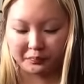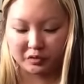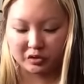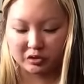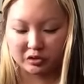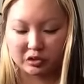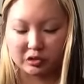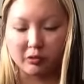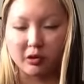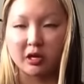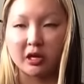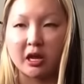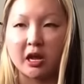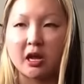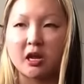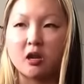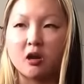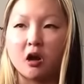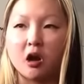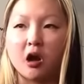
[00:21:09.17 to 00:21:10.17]
So
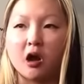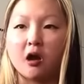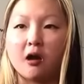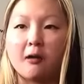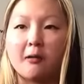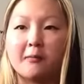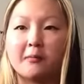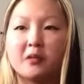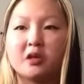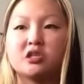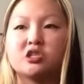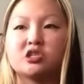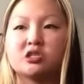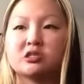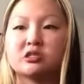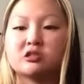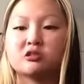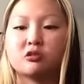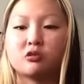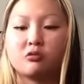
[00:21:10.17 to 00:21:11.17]
again,
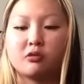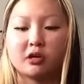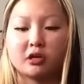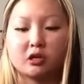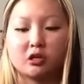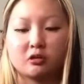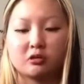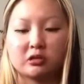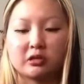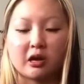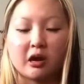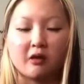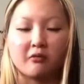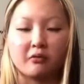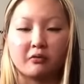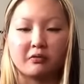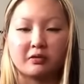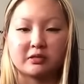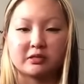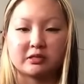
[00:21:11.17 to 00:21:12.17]
just a quick note to
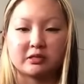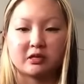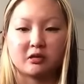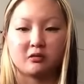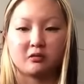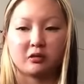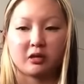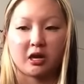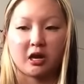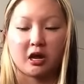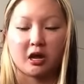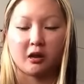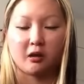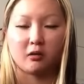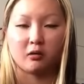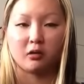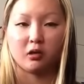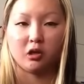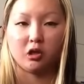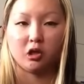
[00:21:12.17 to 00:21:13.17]
everyone saying that,
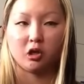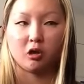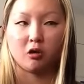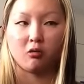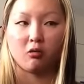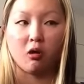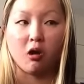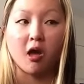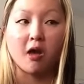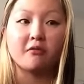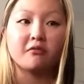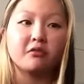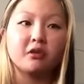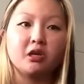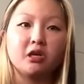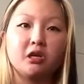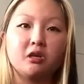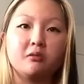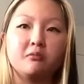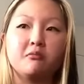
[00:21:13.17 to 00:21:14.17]
you know,
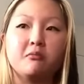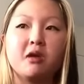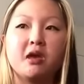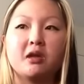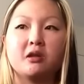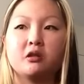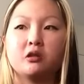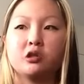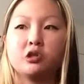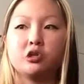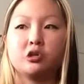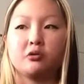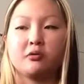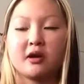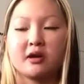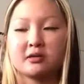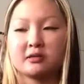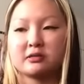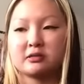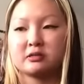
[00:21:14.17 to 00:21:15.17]
every made in the
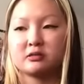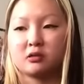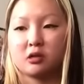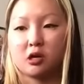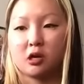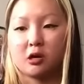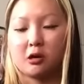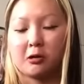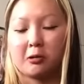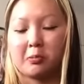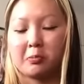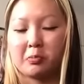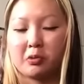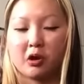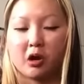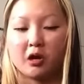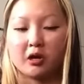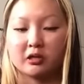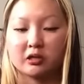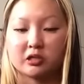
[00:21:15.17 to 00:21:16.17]
US
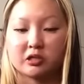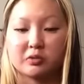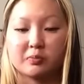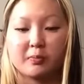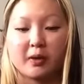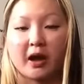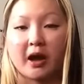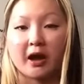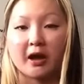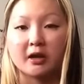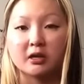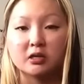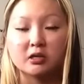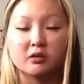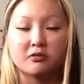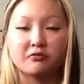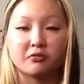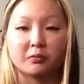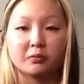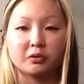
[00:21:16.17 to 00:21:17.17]
product is bad
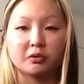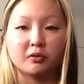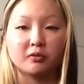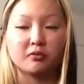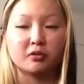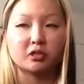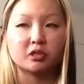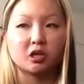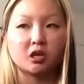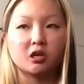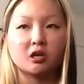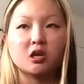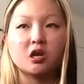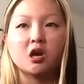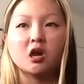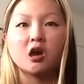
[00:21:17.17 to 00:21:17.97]
from Louis Vuitton.